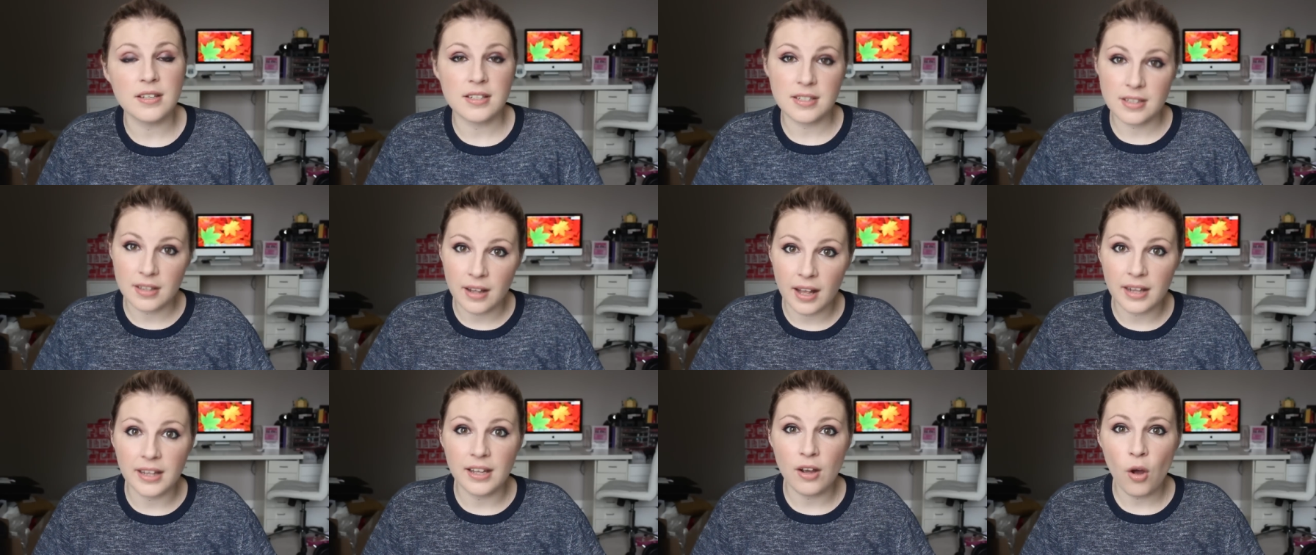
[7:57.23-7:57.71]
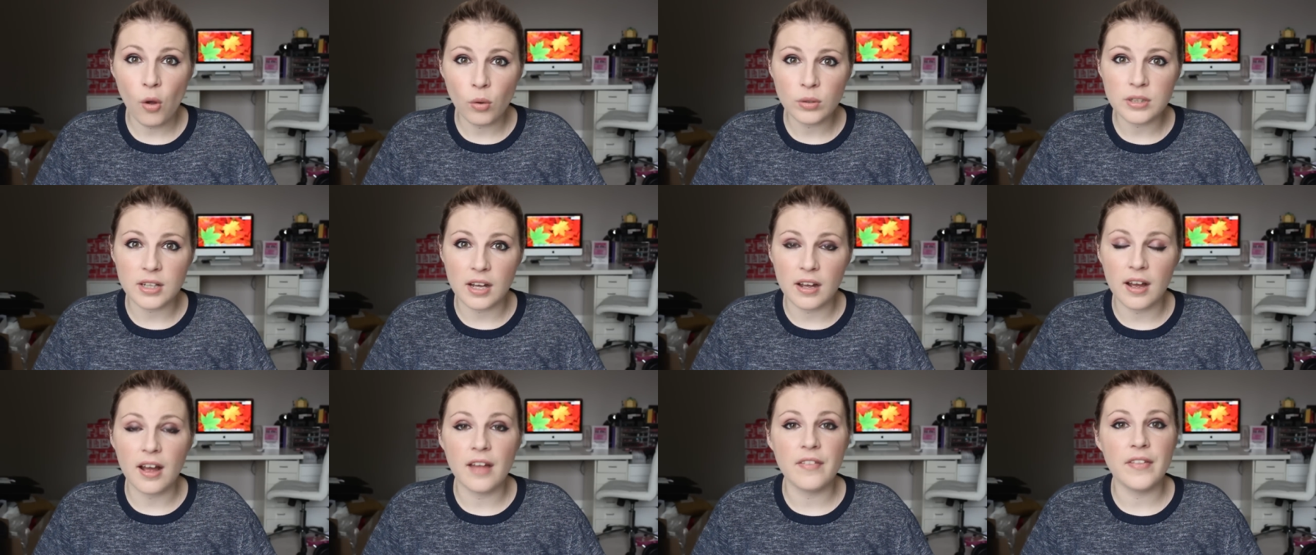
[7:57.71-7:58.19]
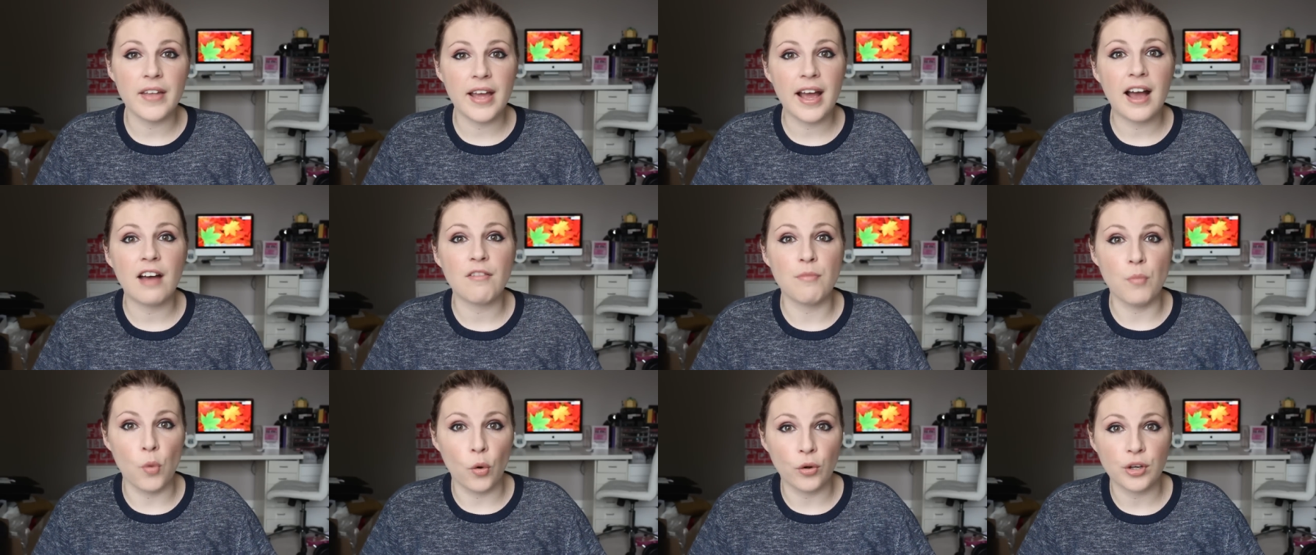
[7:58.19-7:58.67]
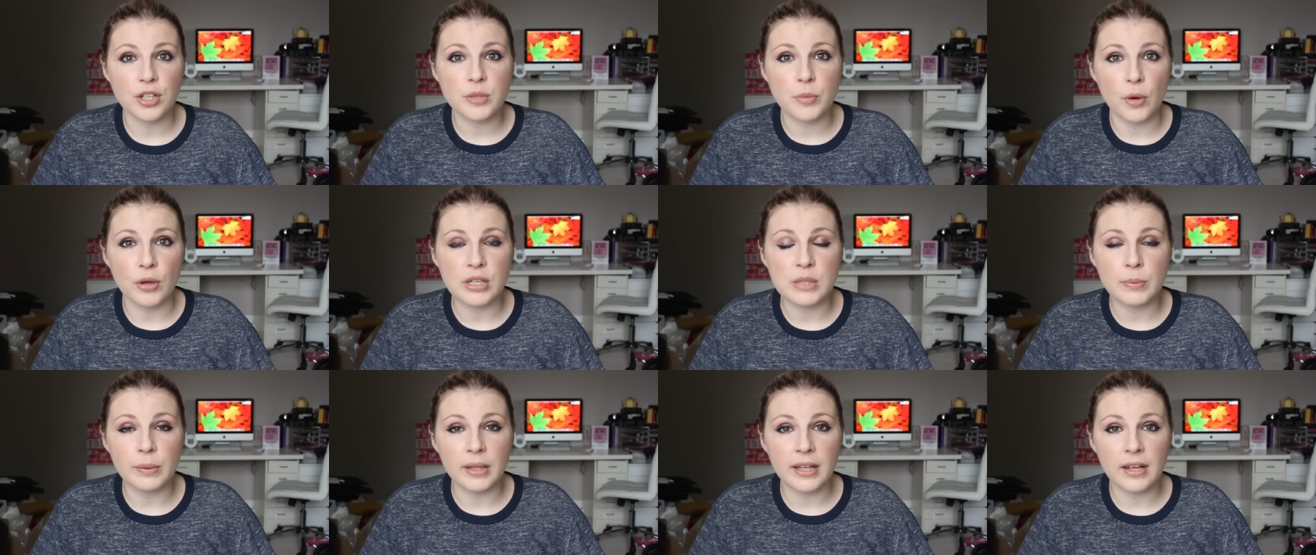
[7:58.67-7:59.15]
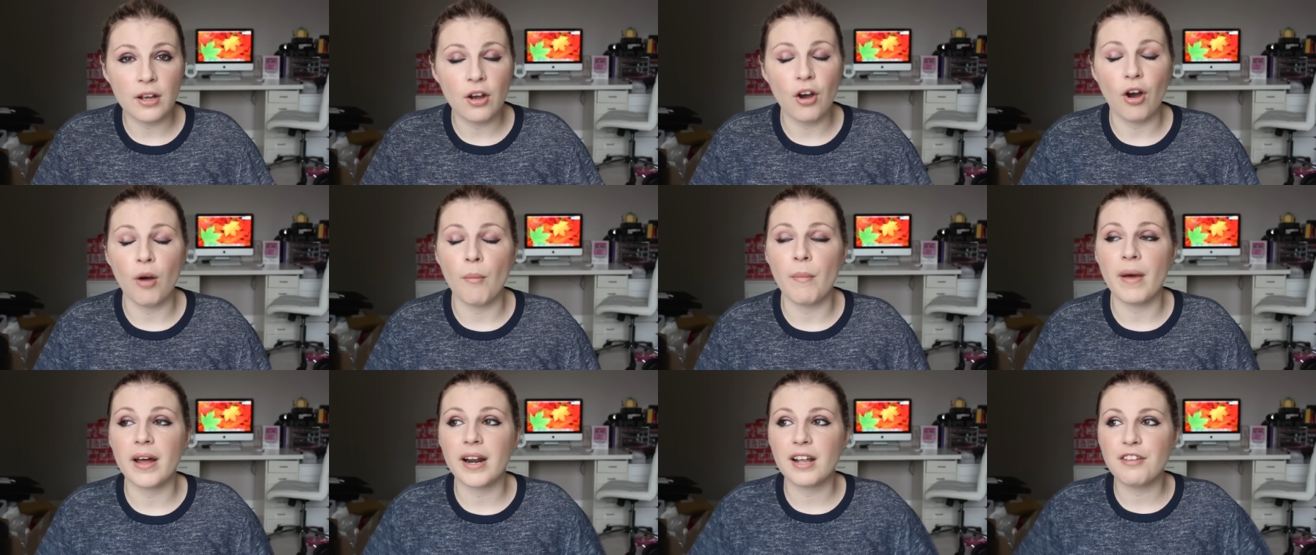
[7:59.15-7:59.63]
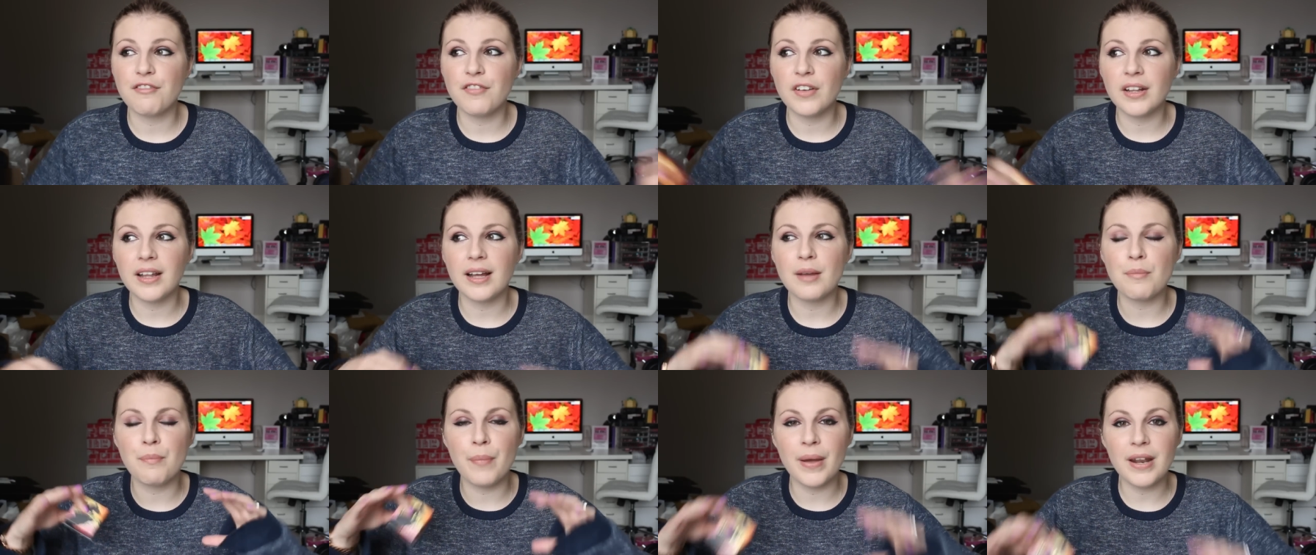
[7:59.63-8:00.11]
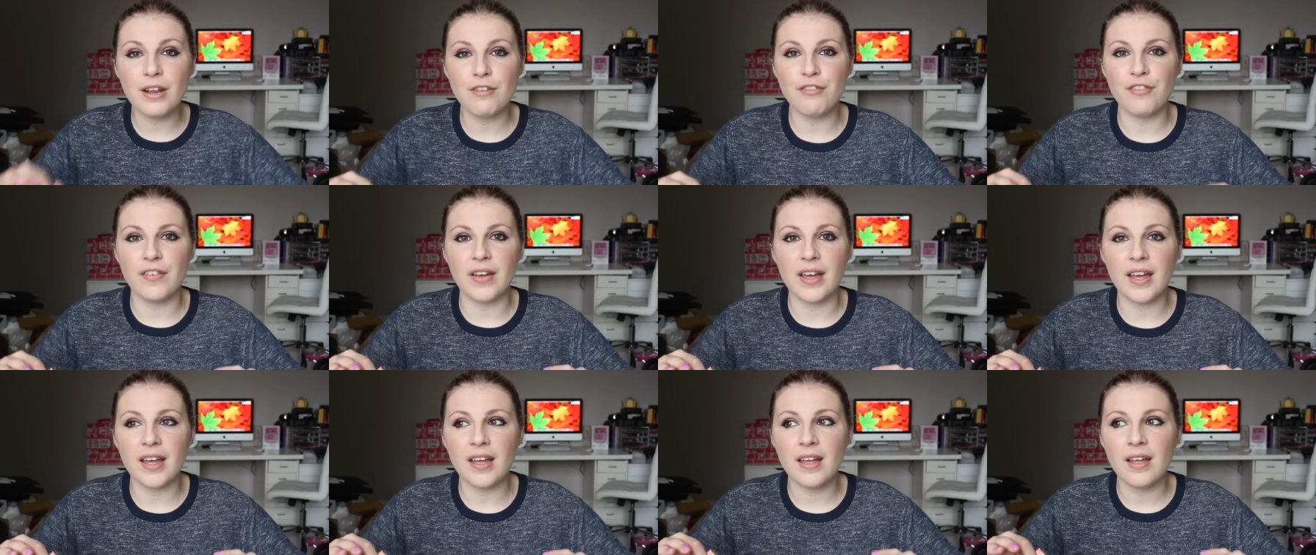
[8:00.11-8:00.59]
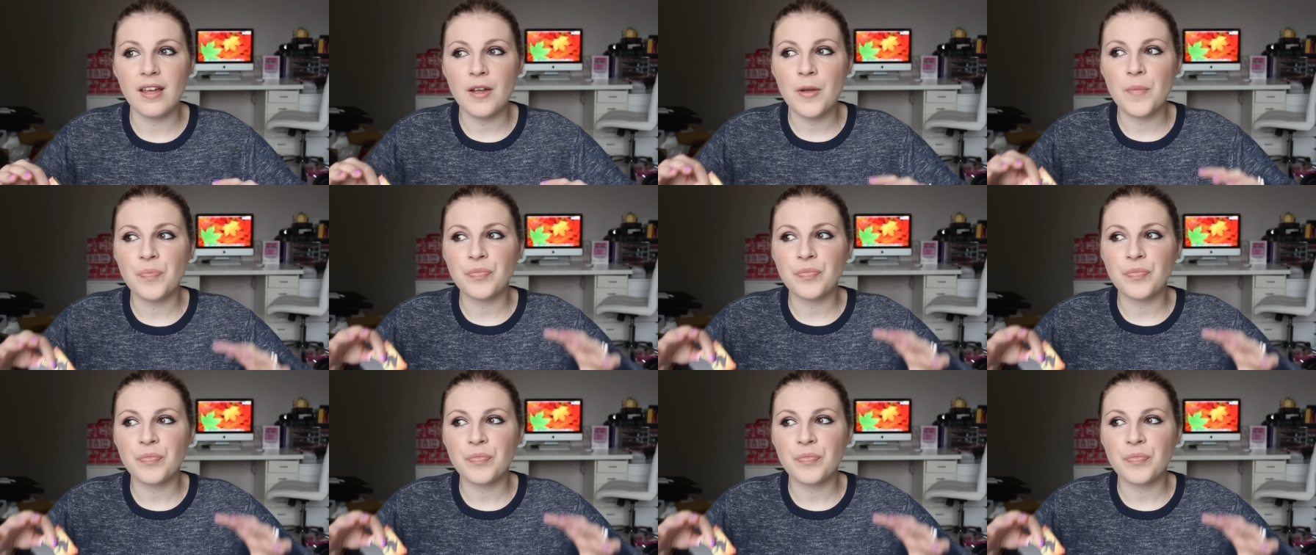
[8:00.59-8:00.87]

is slightly older and they have more disposable income. And I feel like Benefit